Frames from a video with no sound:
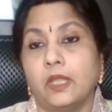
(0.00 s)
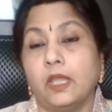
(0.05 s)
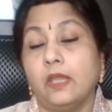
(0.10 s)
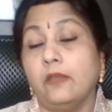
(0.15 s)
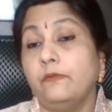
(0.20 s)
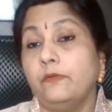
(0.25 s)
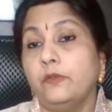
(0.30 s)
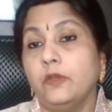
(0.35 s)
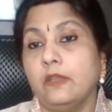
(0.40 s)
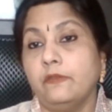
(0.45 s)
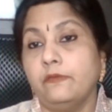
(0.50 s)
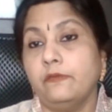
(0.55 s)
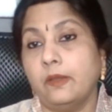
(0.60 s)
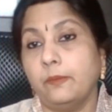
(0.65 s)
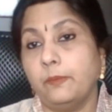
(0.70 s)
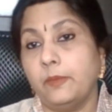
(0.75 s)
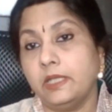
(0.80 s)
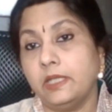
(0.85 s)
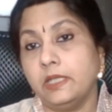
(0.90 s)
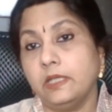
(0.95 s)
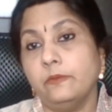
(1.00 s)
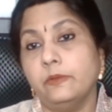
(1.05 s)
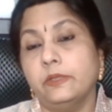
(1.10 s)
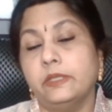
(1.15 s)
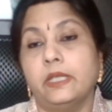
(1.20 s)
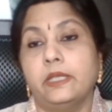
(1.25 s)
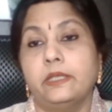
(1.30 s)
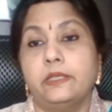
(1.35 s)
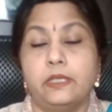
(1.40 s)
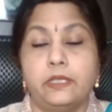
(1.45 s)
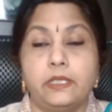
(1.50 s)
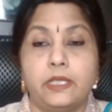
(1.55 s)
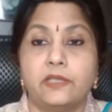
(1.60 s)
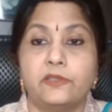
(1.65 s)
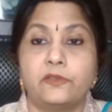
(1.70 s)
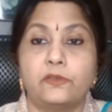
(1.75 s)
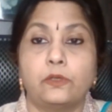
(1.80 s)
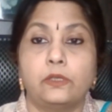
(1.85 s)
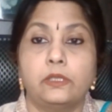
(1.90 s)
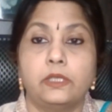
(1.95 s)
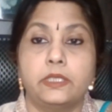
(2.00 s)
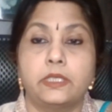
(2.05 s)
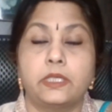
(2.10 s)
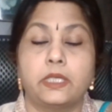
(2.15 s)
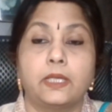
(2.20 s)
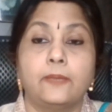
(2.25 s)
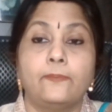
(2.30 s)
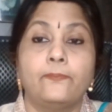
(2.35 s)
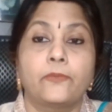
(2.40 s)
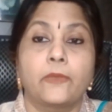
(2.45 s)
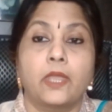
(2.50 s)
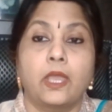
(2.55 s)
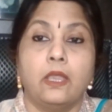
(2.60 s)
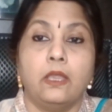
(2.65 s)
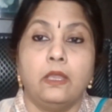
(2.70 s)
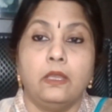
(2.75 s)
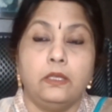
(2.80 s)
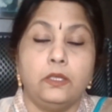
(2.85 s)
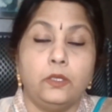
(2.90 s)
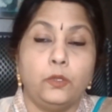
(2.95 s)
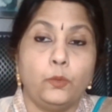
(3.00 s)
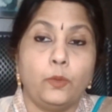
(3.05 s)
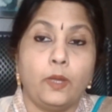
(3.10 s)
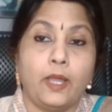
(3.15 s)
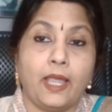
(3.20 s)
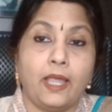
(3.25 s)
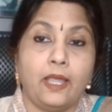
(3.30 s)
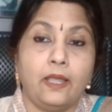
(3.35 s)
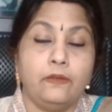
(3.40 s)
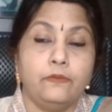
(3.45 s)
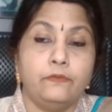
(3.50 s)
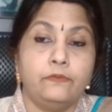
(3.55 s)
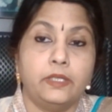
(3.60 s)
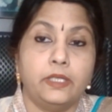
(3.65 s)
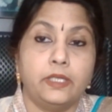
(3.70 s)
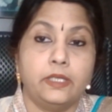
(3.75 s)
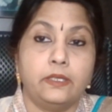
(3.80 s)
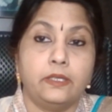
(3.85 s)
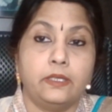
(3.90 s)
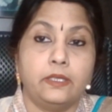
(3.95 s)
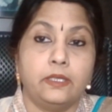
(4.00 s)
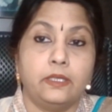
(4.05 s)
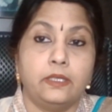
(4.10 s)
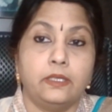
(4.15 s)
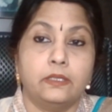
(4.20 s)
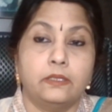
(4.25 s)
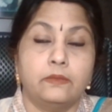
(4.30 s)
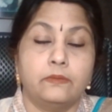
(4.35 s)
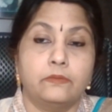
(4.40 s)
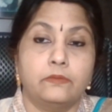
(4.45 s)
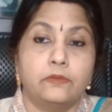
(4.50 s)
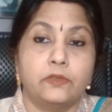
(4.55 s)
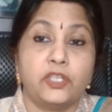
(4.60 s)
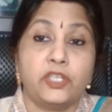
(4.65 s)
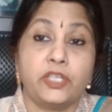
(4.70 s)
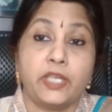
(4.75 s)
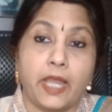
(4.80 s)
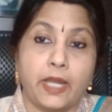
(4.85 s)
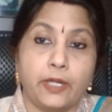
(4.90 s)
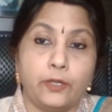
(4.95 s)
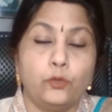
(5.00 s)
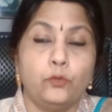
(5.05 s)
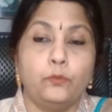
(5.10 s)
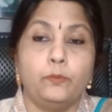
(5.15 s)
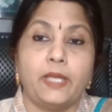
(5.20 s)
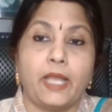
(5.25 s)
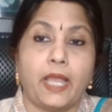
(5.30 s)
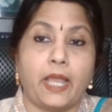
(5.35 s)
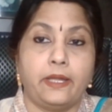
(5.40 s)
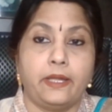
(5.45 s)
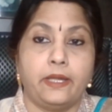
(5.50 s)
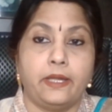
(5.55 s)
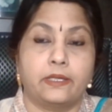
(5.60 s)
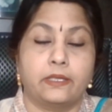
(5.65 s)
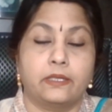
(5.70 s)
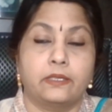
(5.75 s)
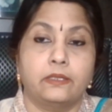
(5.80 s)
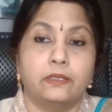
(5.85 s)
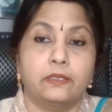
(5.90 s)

If you are familiar with Indian astrology, you have the shadow planet,